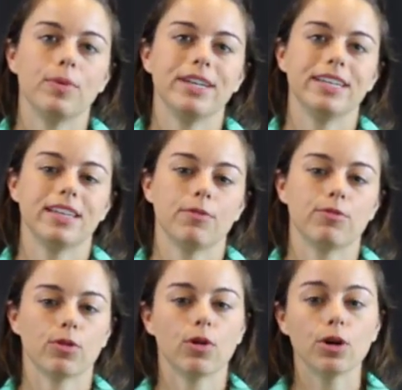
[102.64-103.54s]
We need them
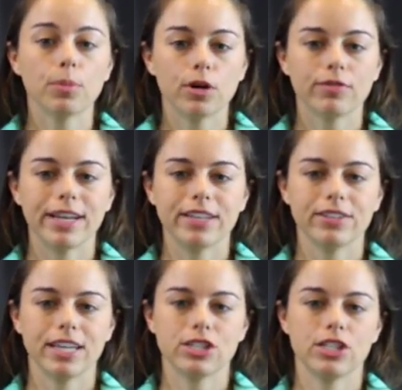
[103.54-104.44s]
for hormone
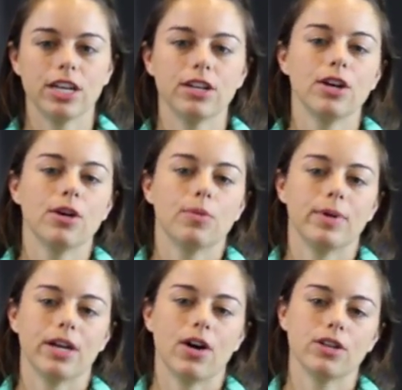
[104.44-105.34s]
regulation.
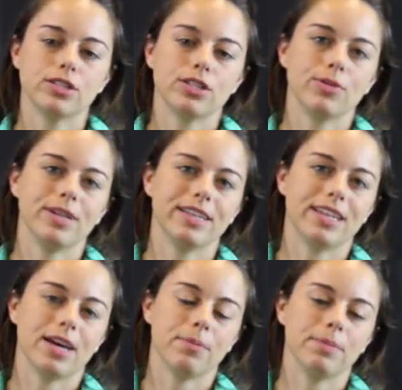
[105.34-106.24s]
We also need
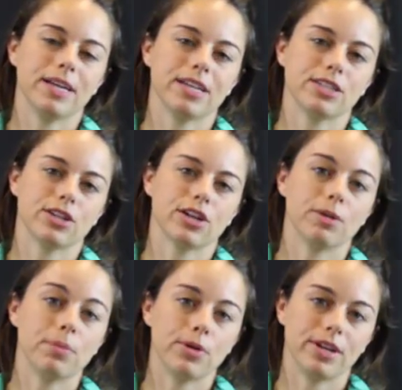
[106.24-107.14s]
them because they're a
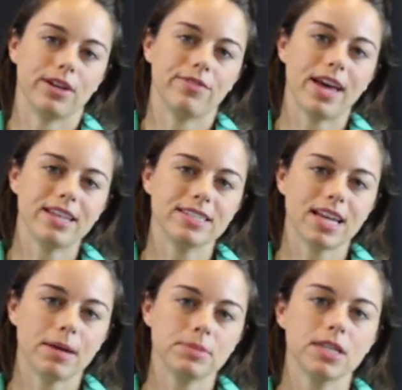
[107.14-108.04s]
component of
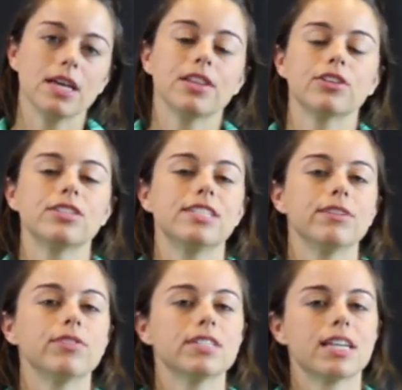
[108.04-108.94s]
enzymes. There's
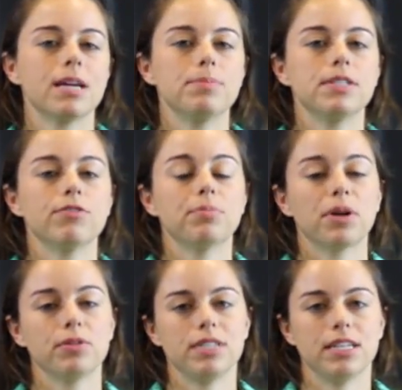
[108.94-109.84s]
different types of
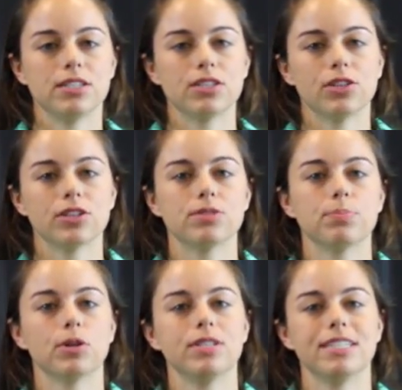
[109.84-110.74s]
proteins. There's
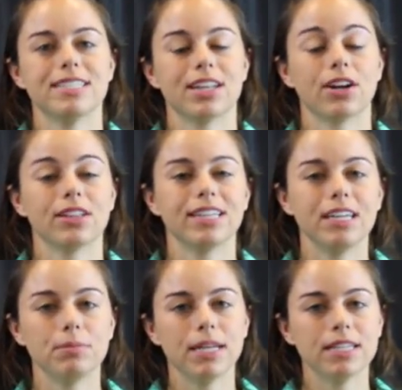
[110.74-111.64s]
proteins that are
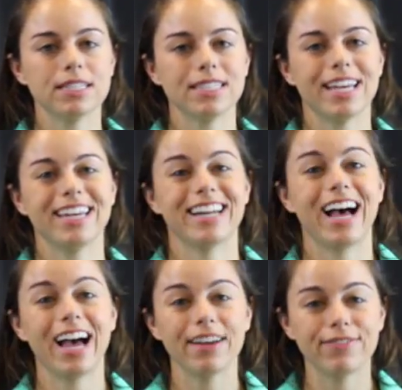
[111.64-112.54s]
lean meats and
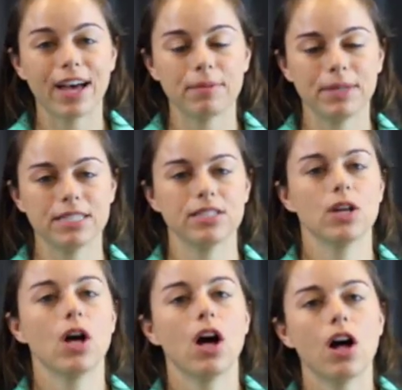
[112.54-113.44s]
high-fat meats.
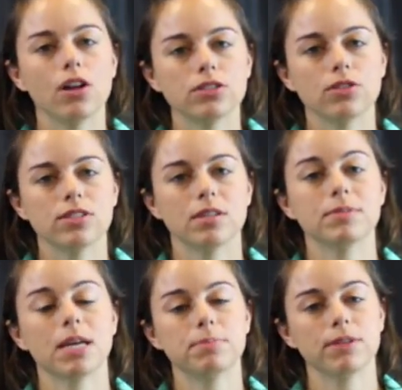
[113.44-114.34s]
Also, some
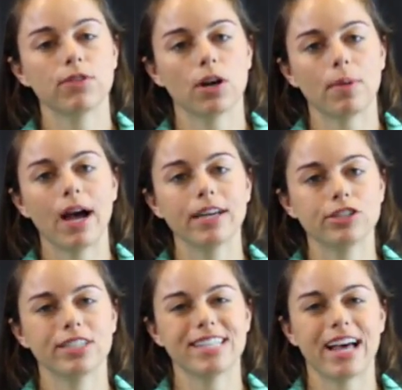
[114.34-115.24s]
types of
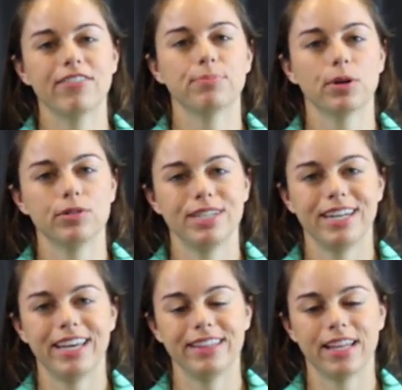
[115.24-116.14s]
carbohydrates have
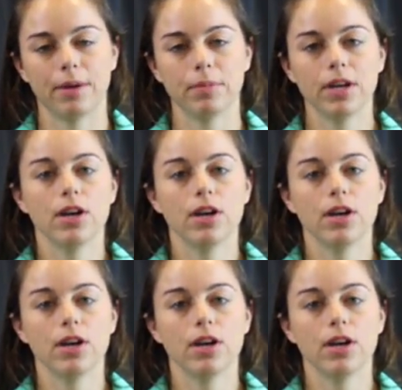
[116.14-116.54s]
protein in them.